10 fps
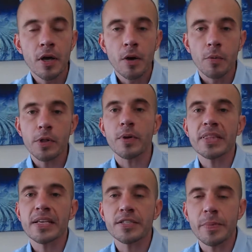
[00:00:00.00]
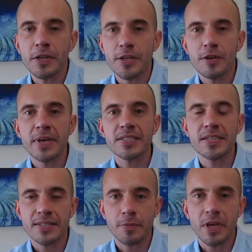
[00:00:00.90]
One of the great things about QMSC
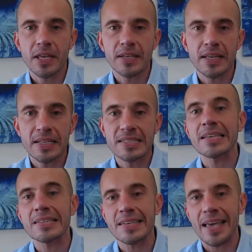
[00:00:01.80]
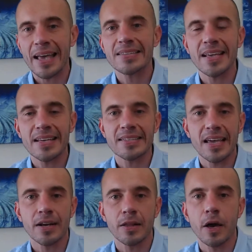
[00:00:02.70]
is that we can exist as a
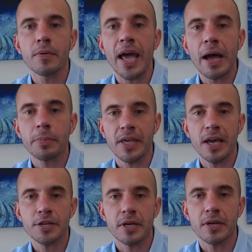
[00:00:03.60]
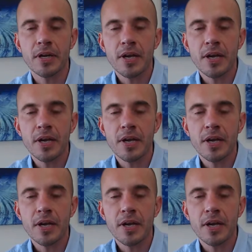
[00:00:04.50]
standalone application.